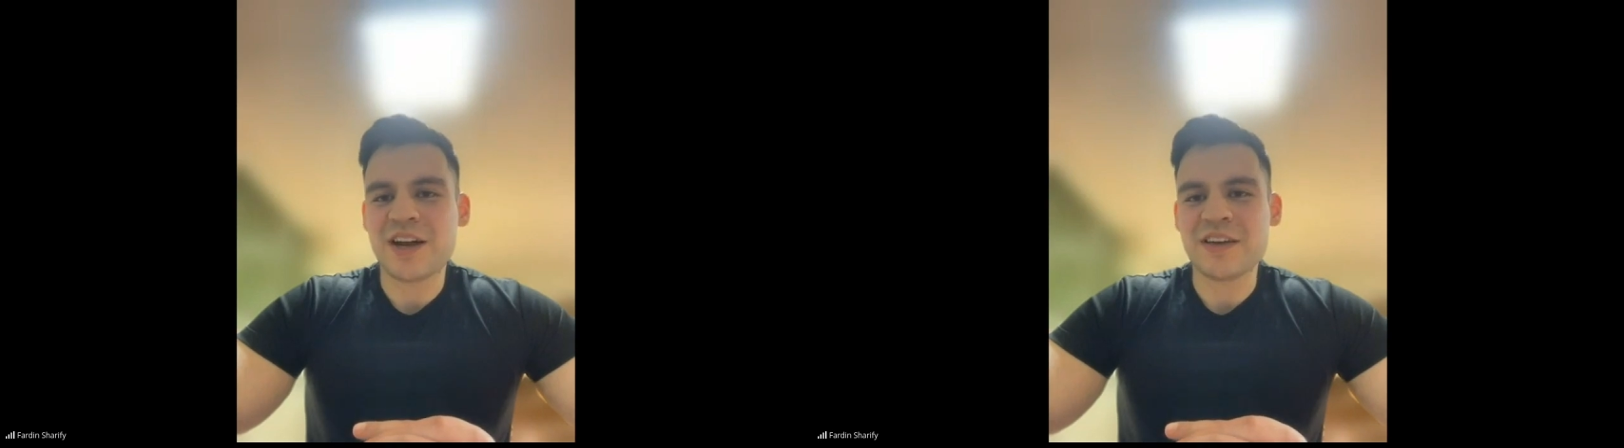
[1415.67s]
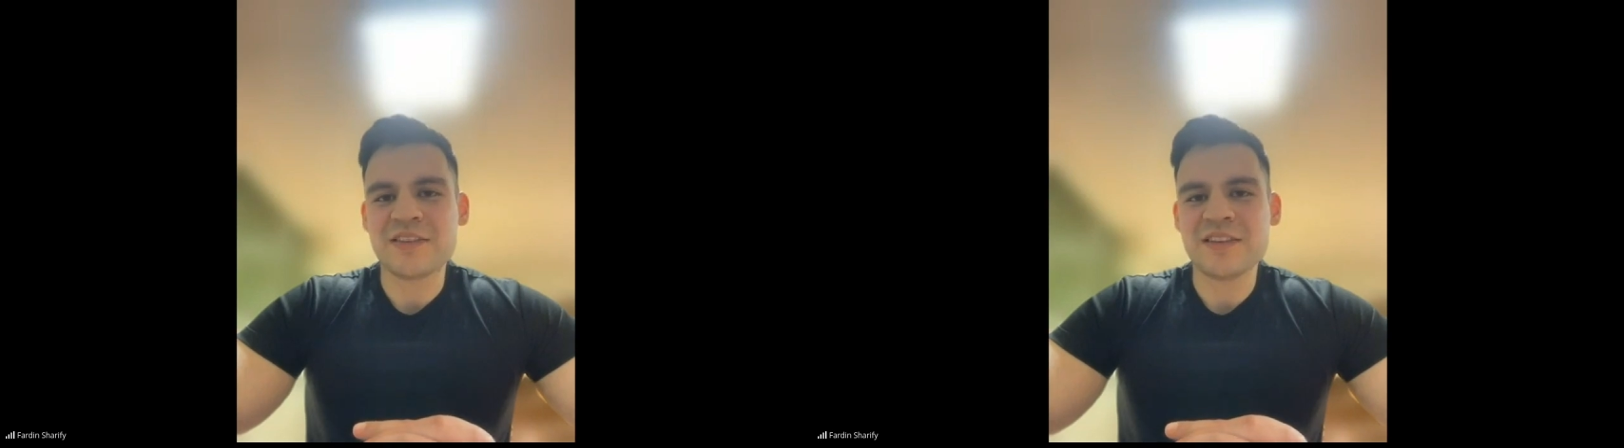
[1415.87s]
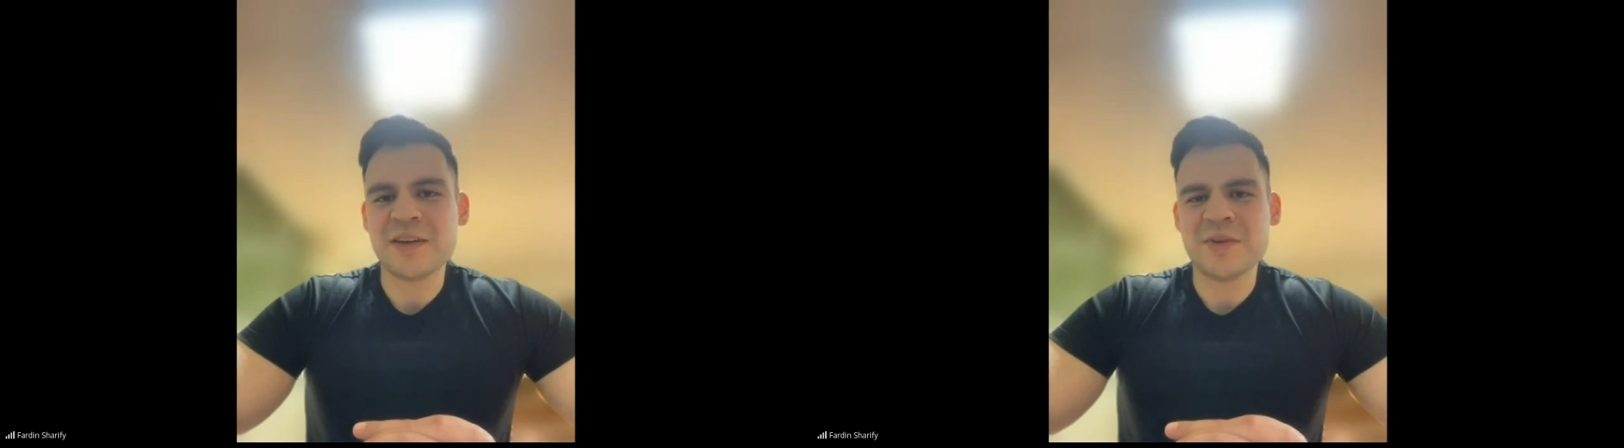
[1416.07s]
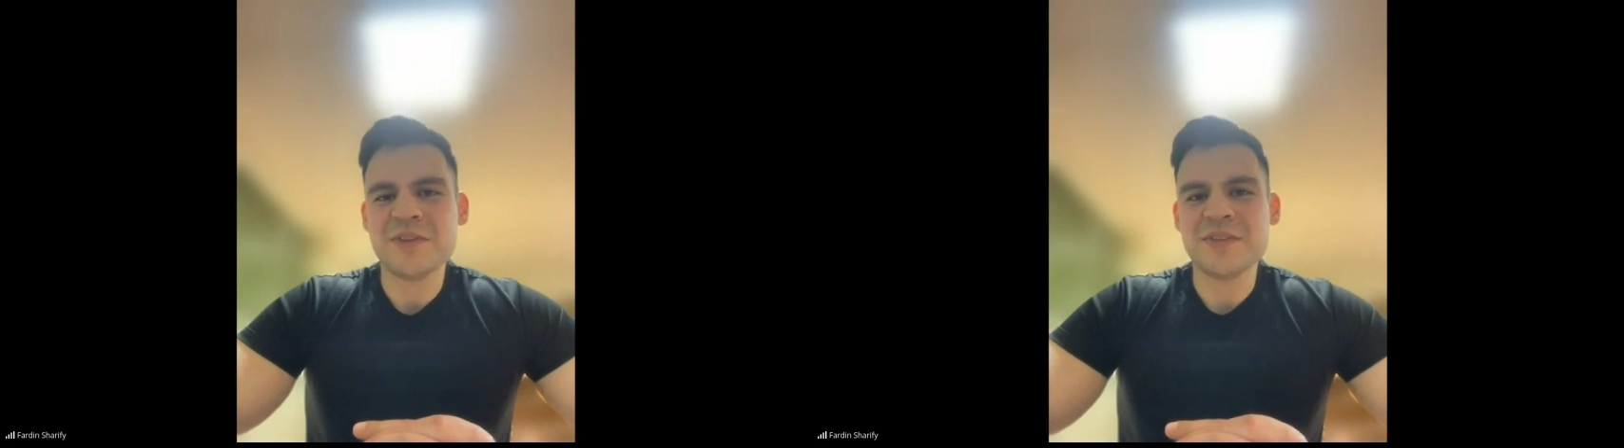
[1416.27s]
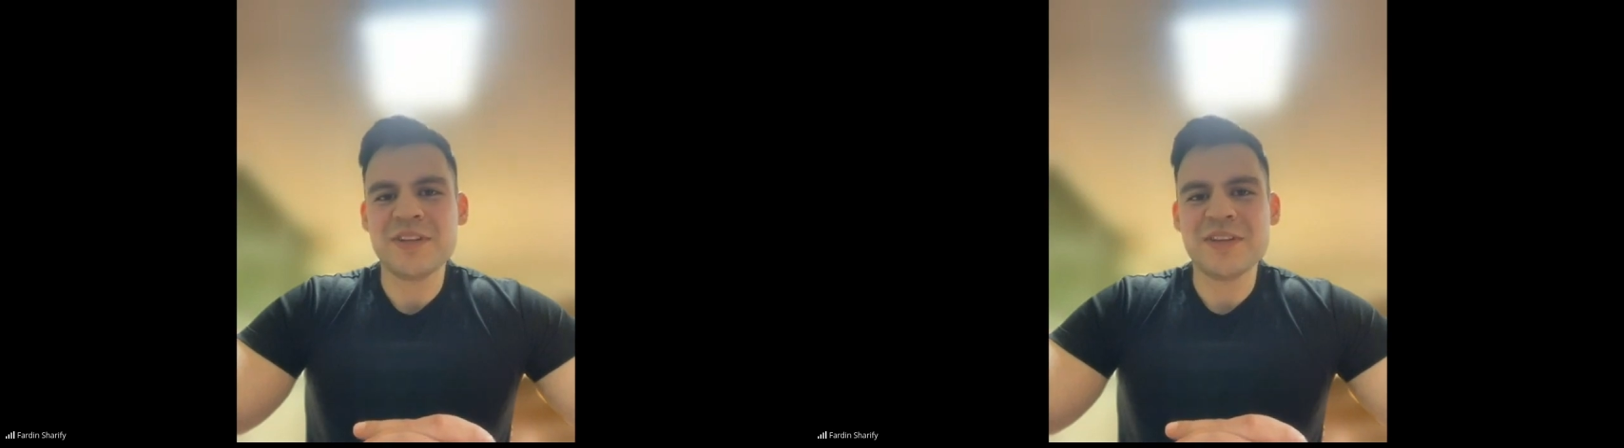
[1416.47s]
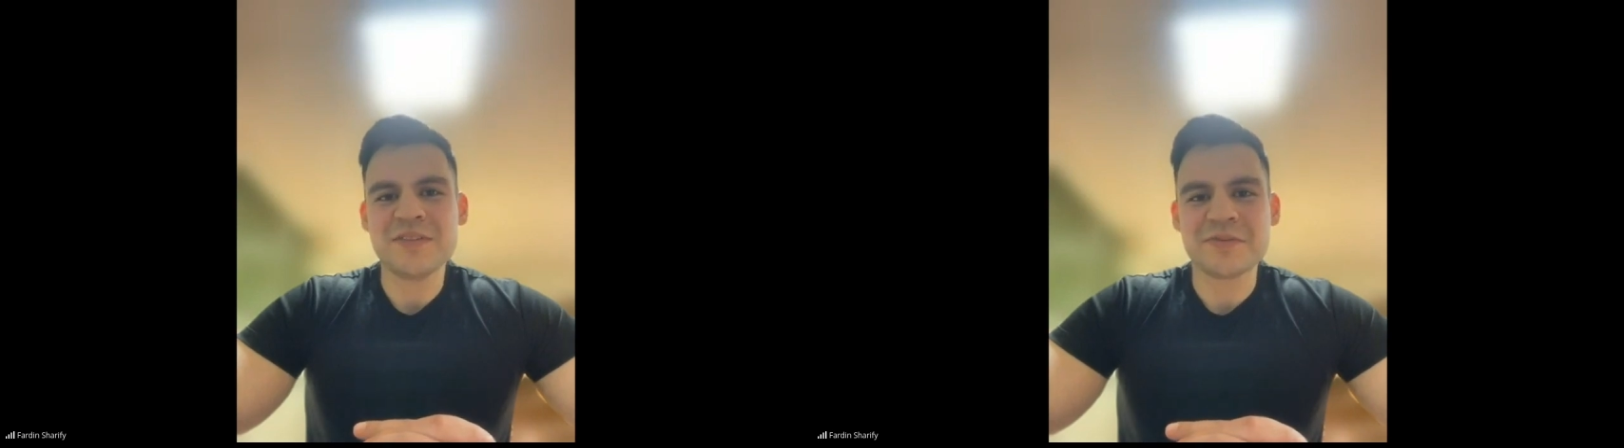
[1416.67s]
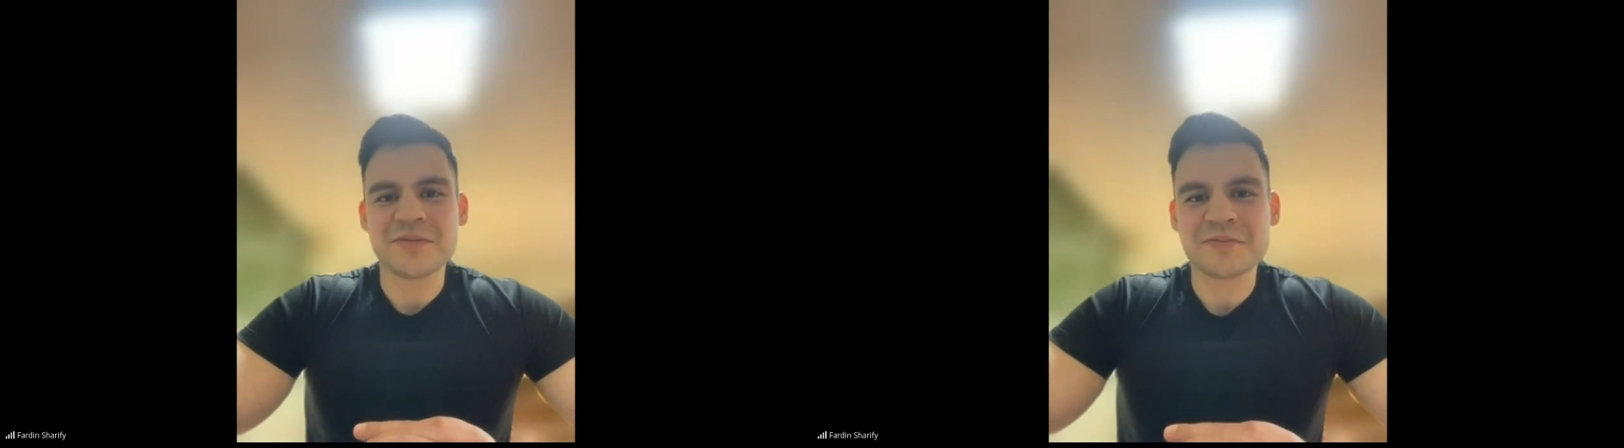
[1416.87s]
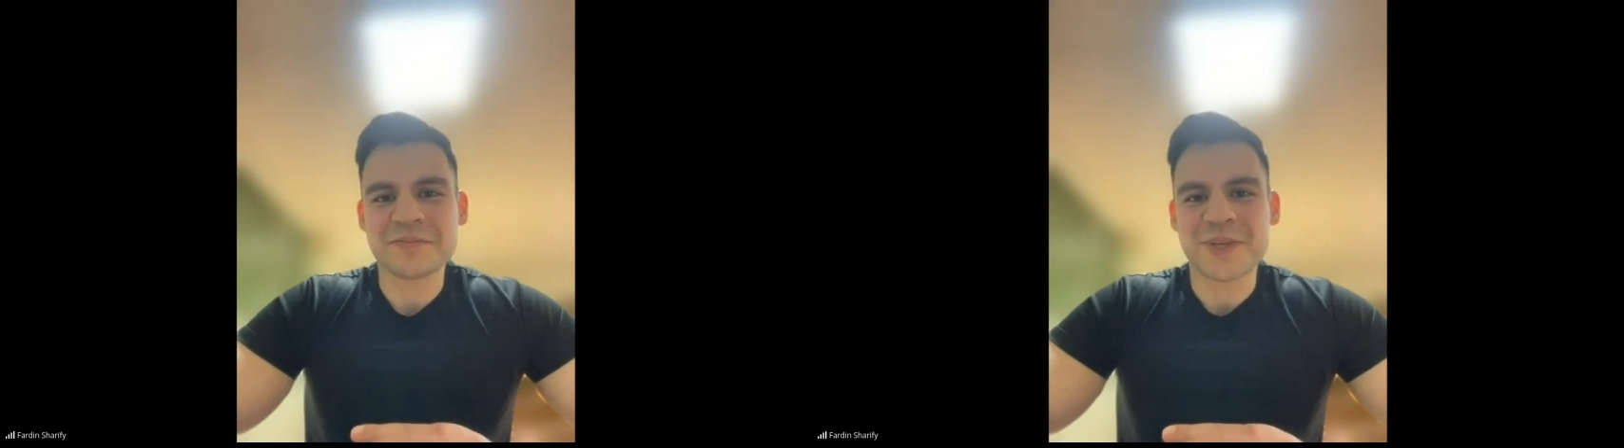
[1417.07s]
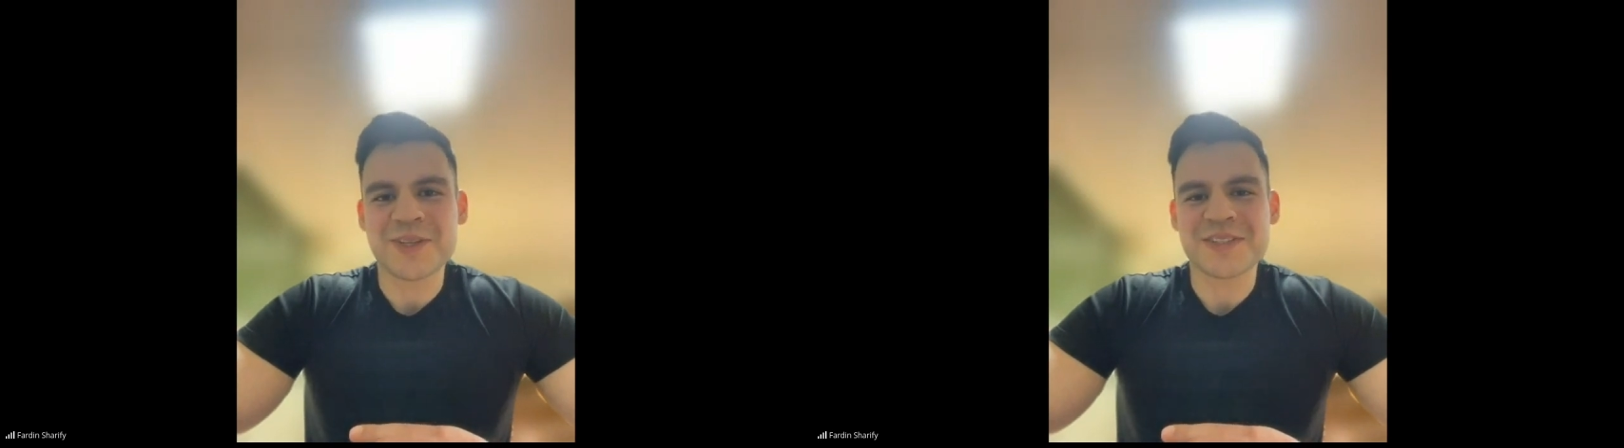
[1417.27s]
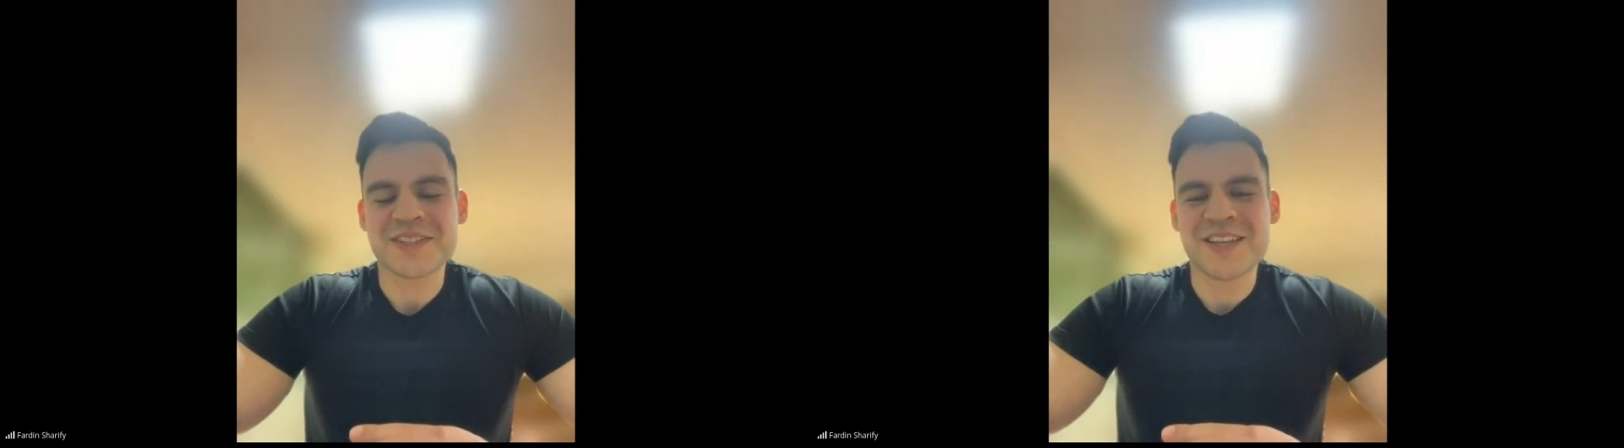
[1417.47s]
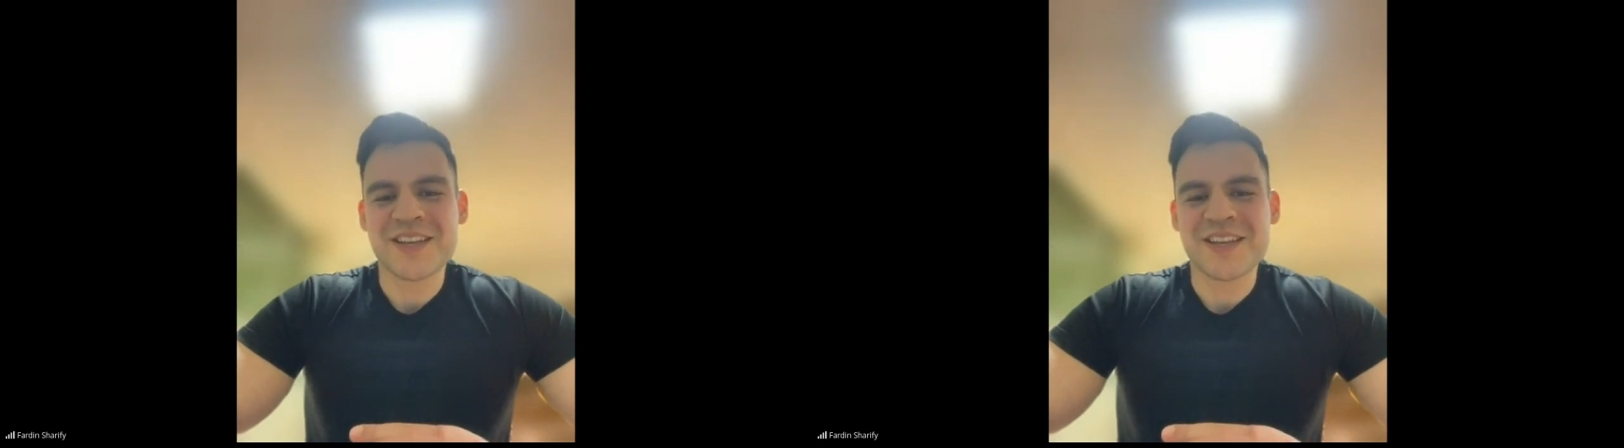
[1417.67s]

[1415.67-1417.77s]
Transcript: I think I'm going to live because